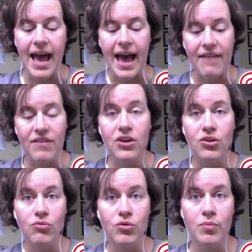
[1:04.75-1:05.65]
Having a
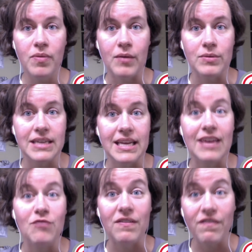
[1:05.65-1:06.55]
group that was going to
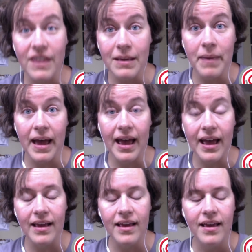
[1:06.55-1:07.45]
give me
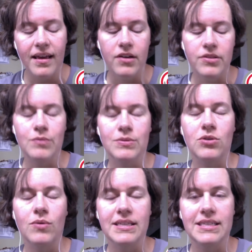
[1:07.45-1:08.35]
feedback, that was
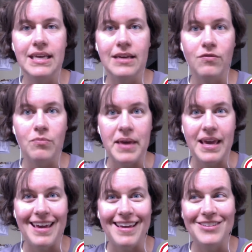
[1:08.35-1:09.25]
going to give
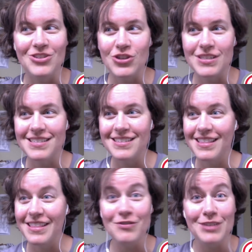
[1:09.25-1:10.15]
me just
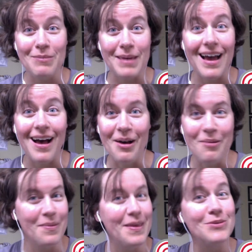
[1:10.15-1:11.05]
lifting me
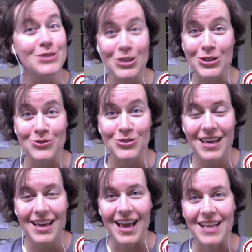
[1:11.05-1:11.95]
up, that was huge.
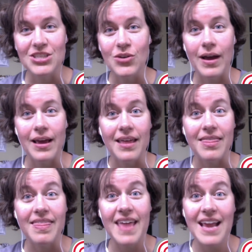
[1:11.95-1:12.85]
And so
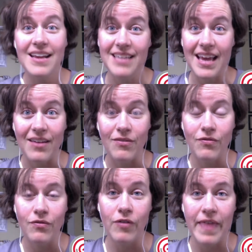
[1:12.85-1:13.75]
I thank Dave
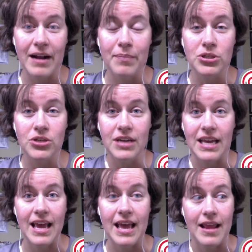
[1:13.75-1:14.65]
for that
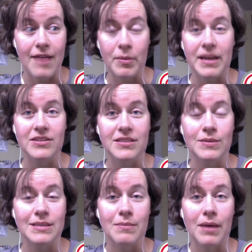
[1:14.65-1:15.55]
opportunity, and everybody else that
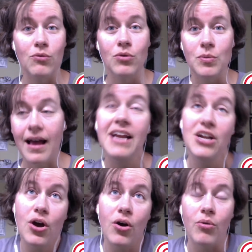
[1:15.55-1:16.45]
was in my group. I
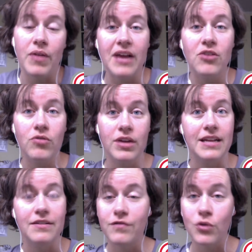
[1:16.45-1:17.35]
know that I created
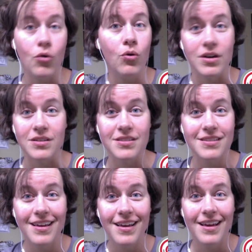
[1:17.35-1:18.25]
a full course,
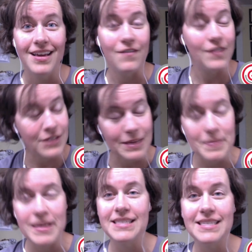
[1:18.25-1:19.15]
15
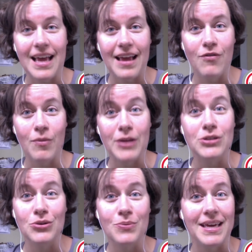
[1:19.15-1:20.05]
minutes a day for about
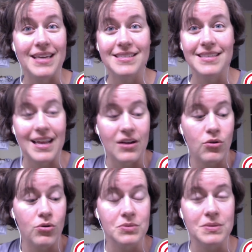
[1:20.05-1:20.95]
2 weeks, and a
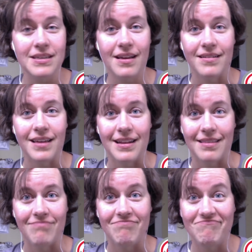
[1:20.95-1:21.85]
course was done
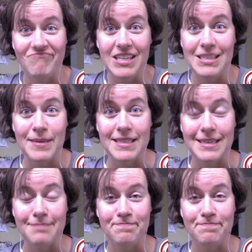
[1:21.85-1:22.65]
and easy peasy.